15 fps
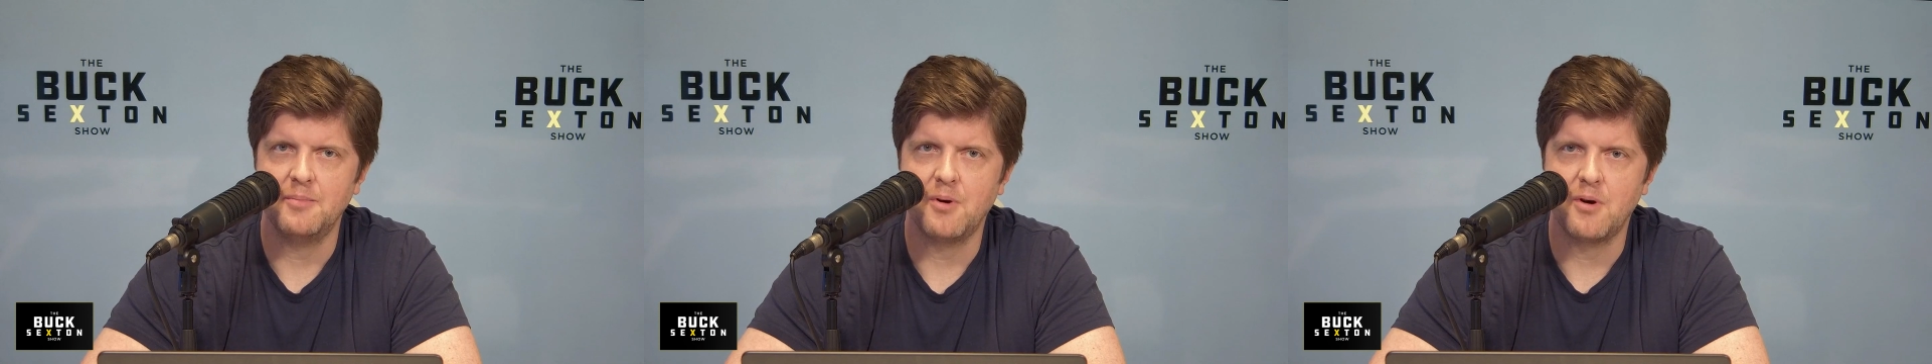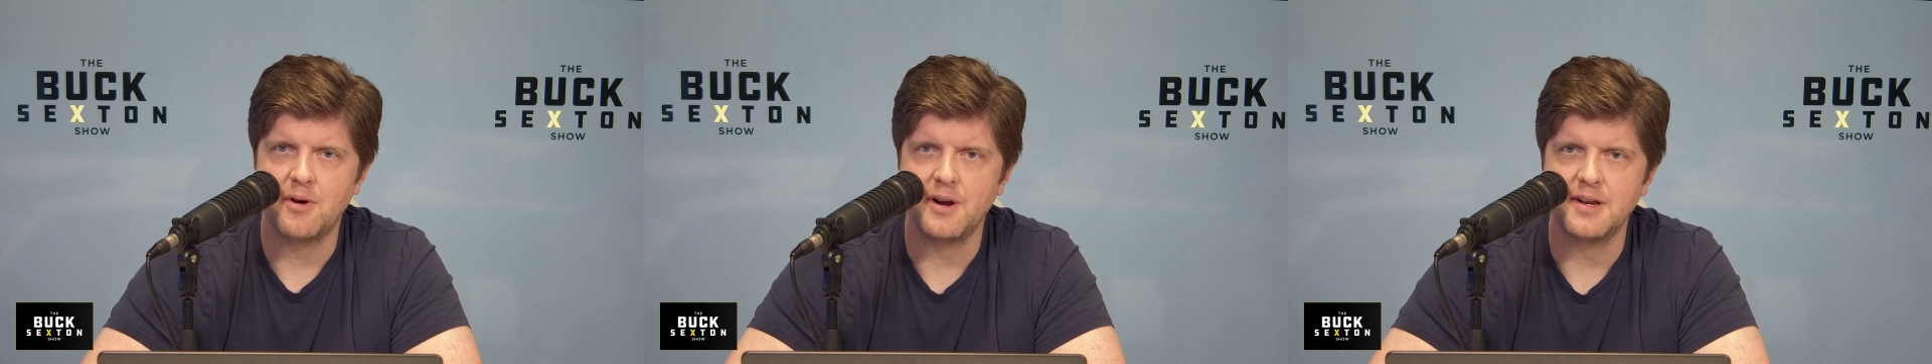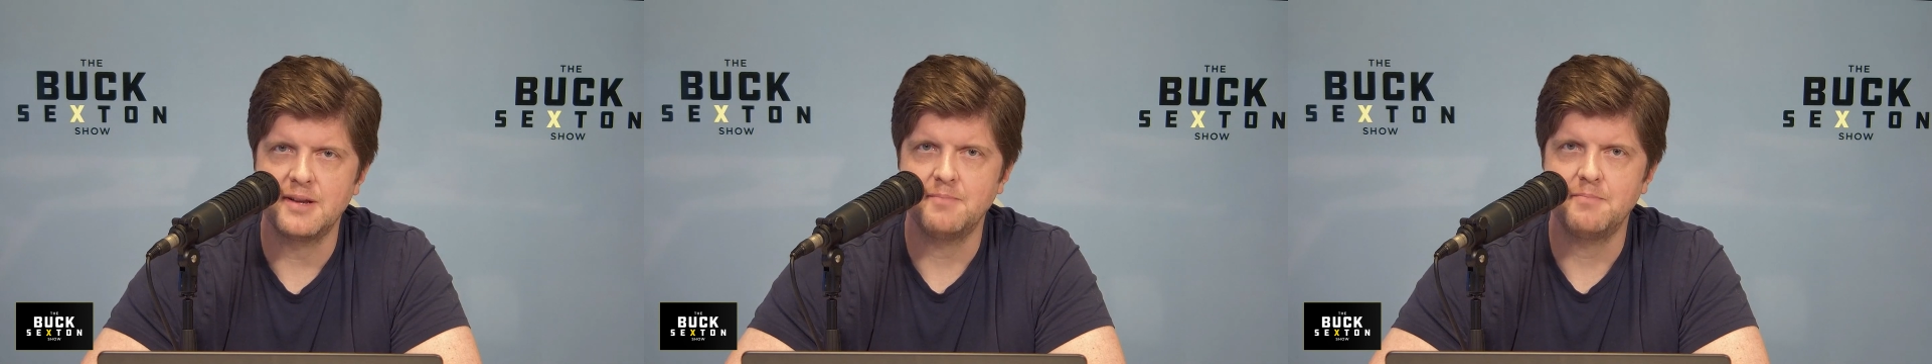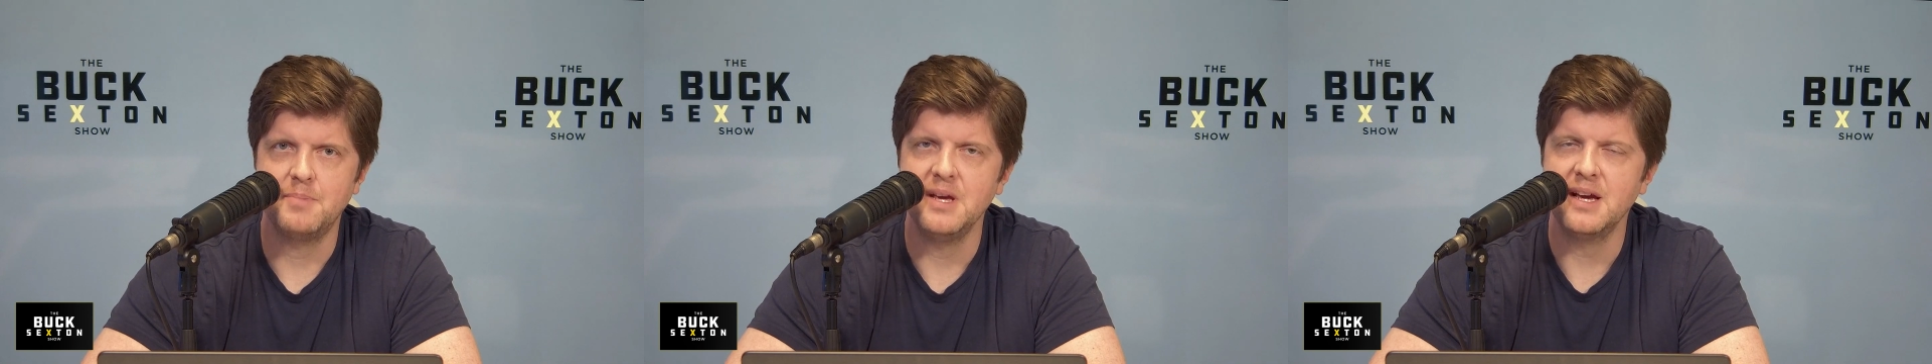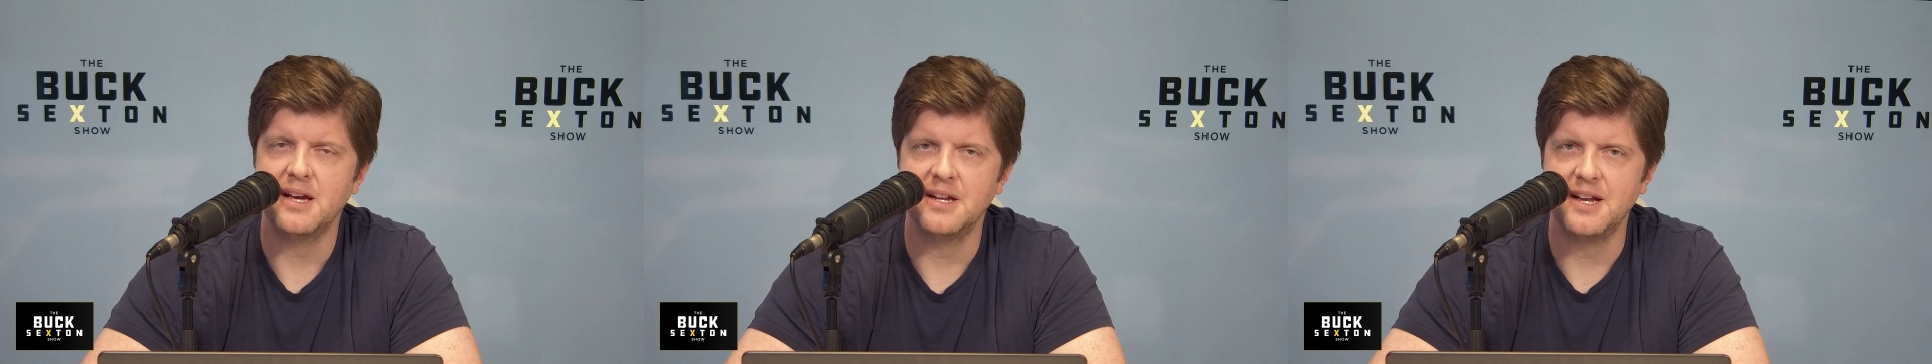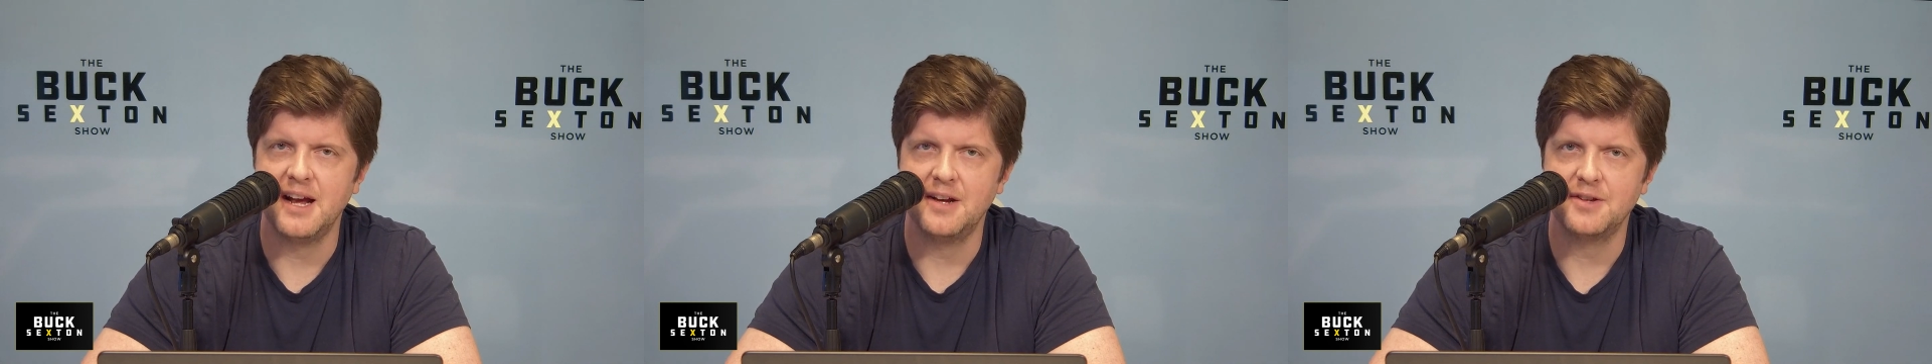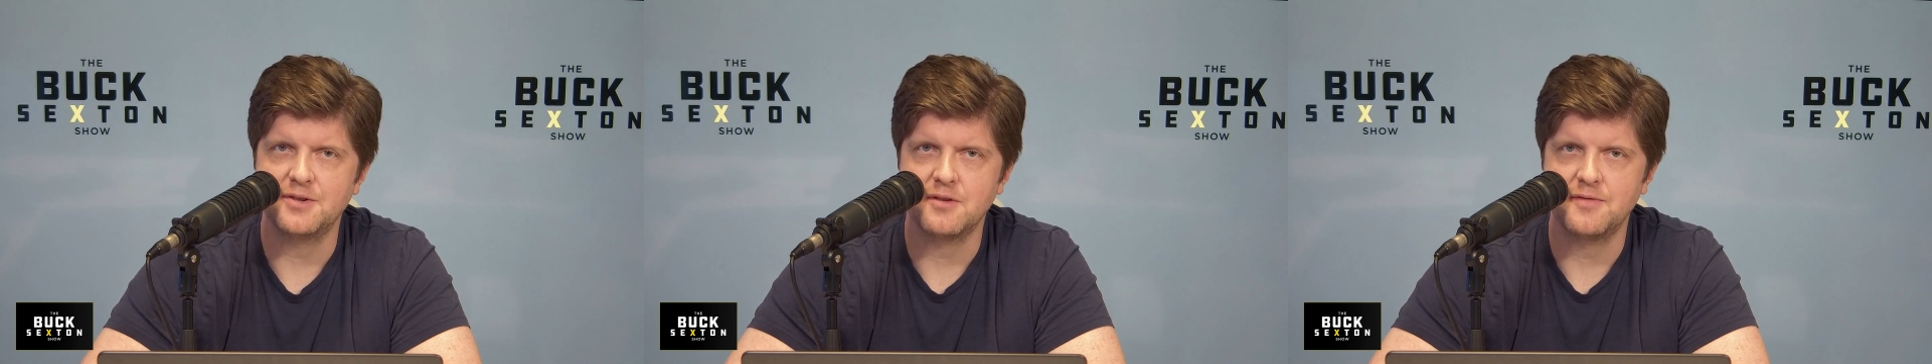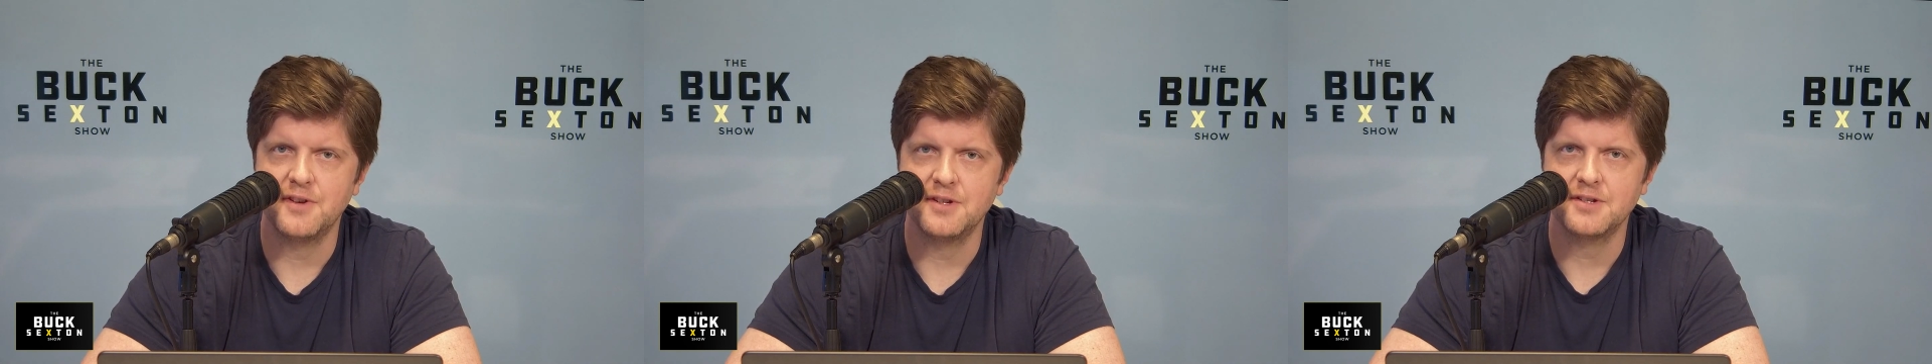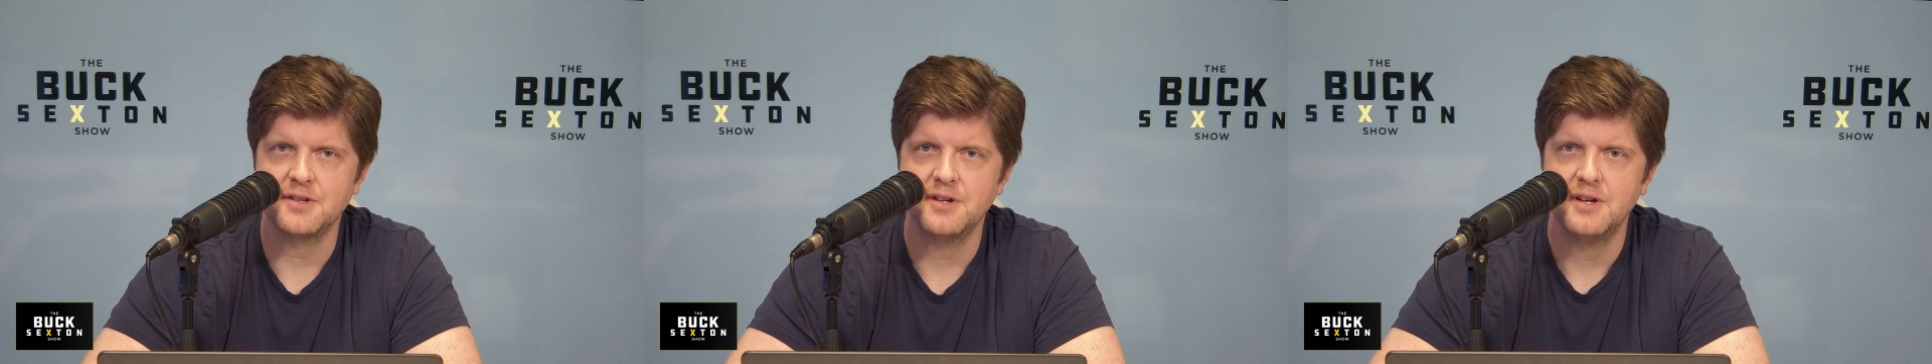party, be a catastrophist.